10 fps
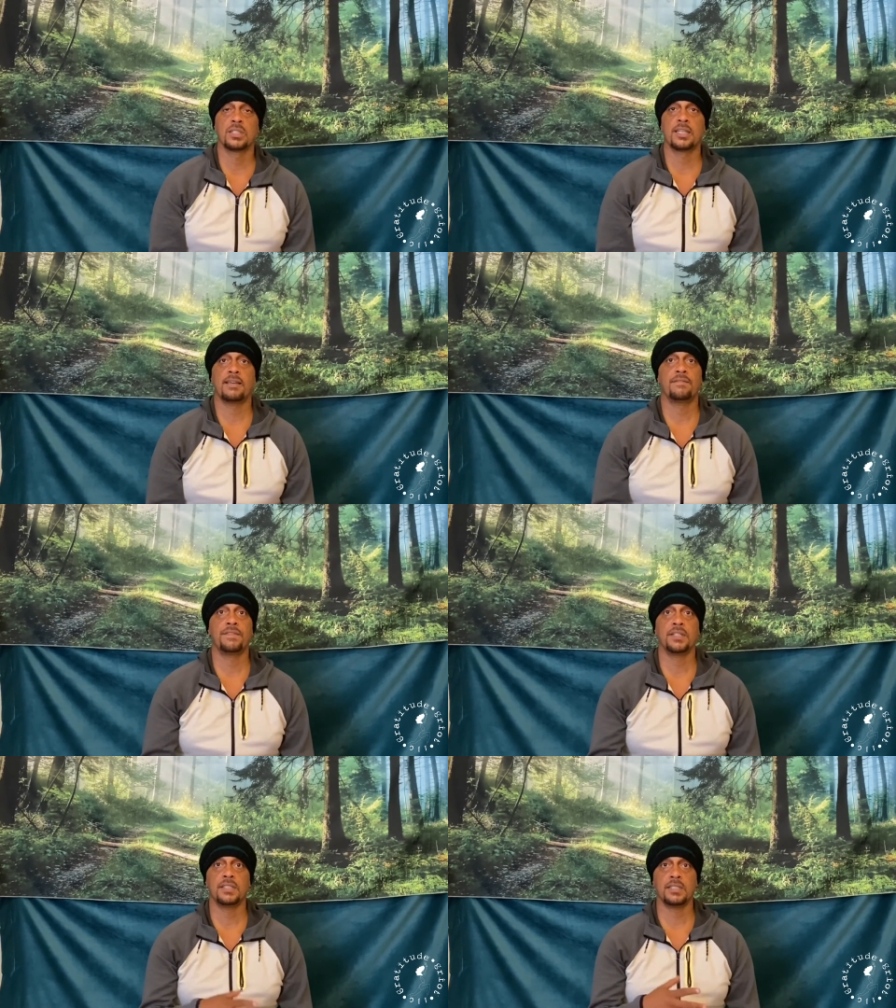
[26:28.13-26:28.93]
not
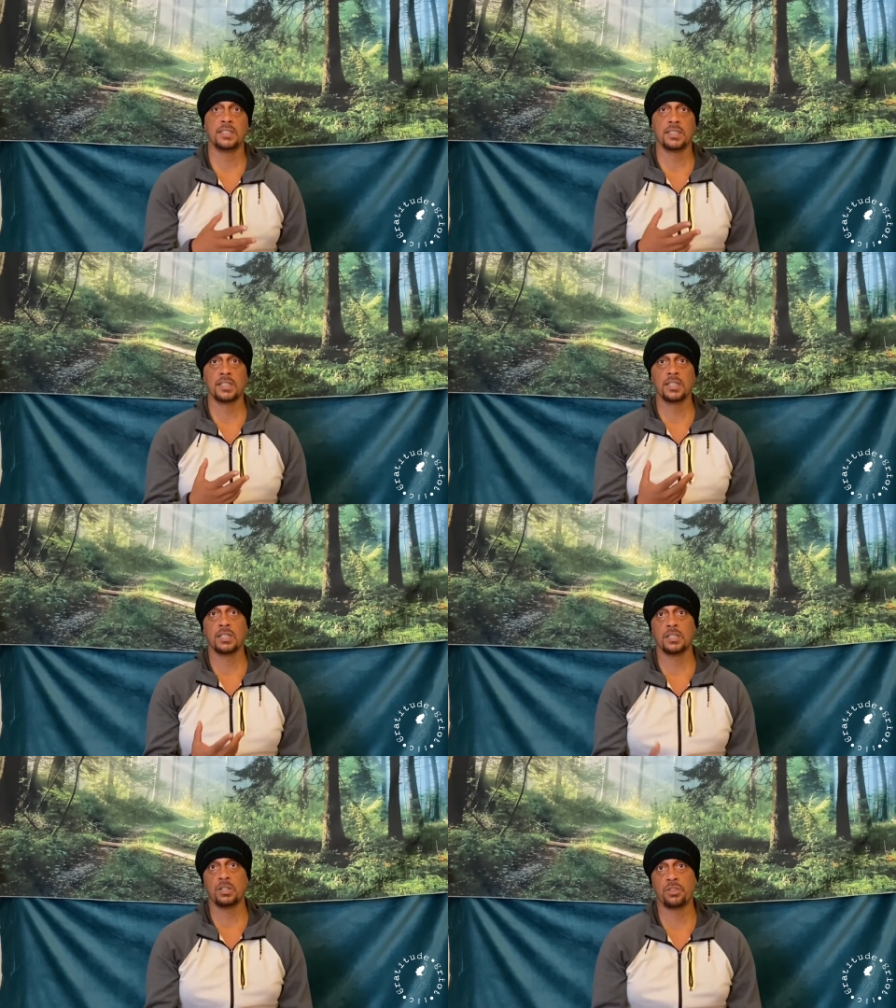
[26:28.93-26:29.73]
feeling
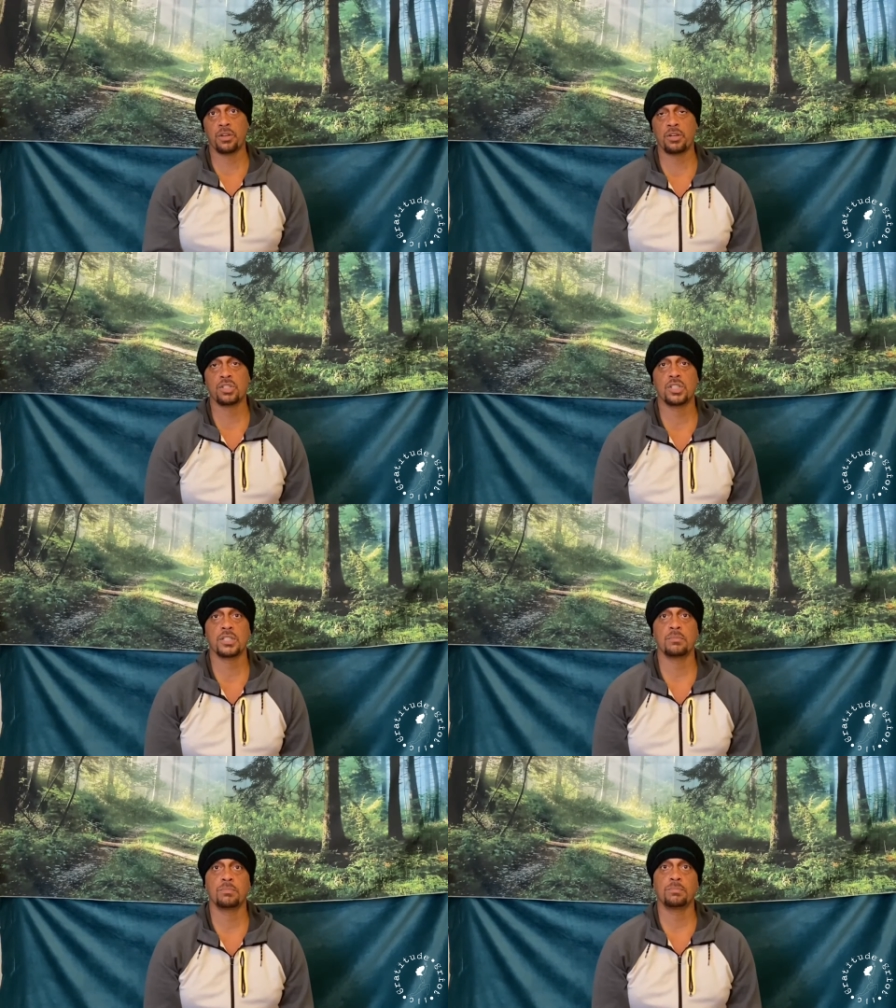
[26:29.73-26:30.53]

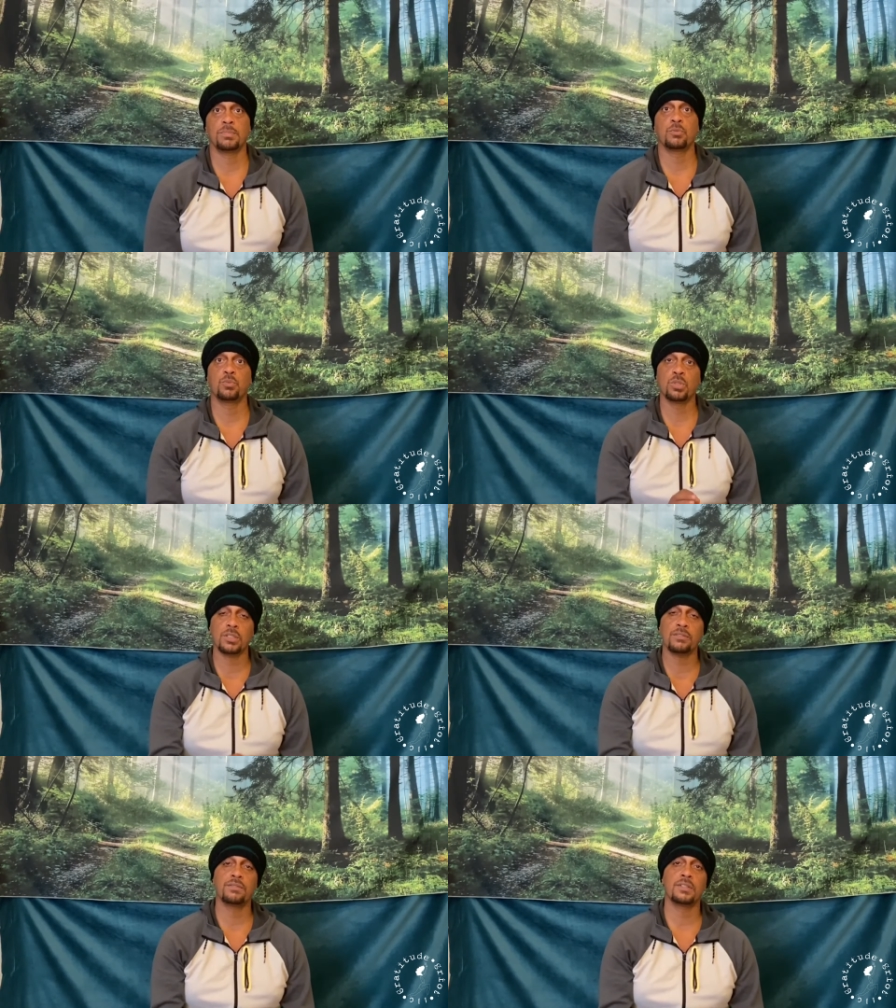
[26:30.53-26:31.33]
lethargic, but
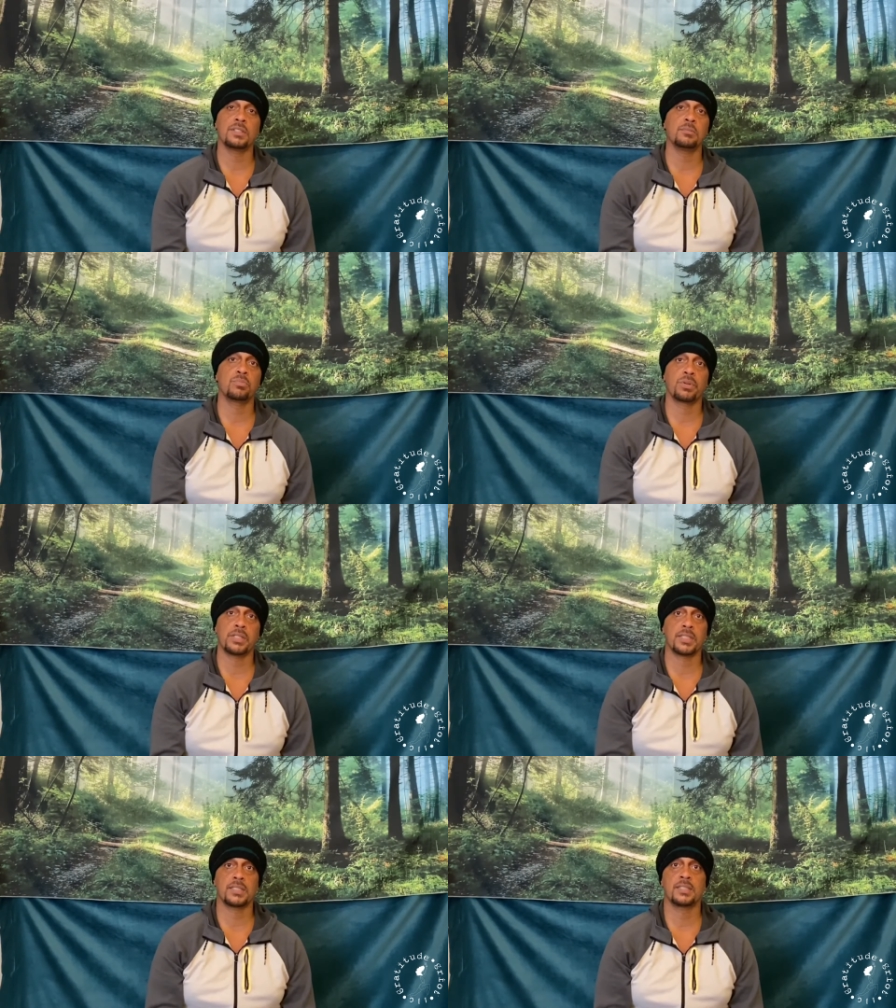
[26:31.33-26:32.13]
really feeling
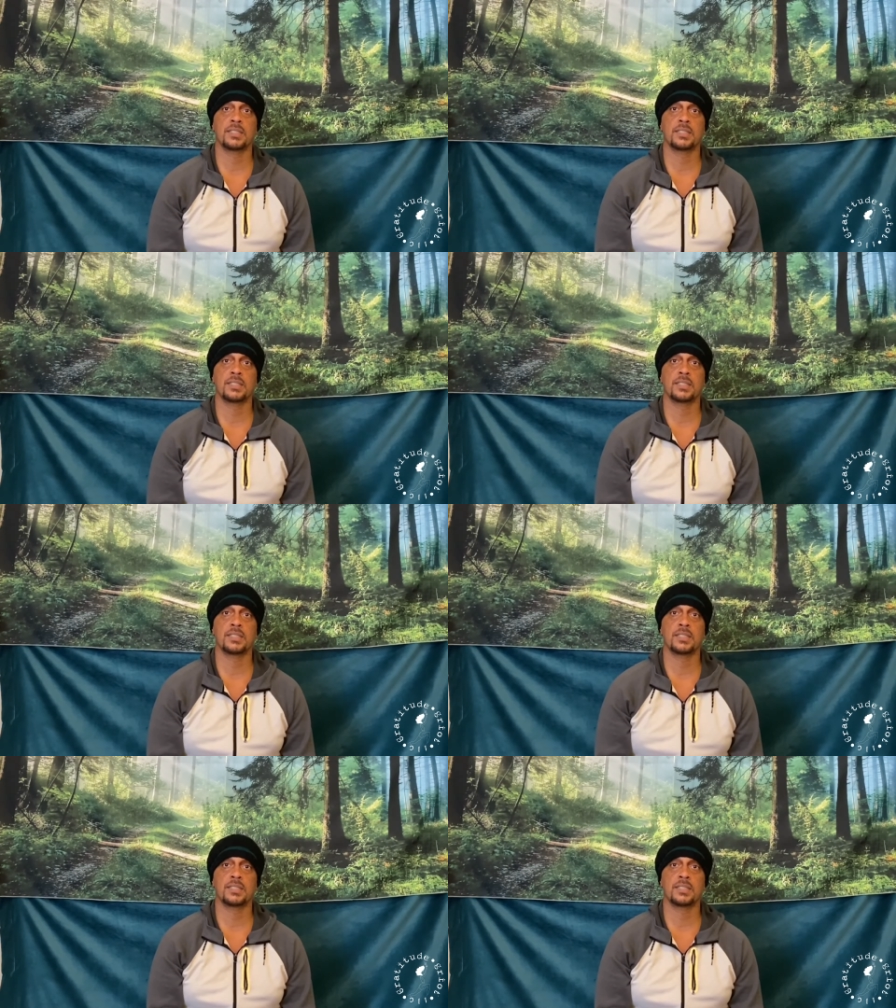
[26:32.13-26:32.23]
present.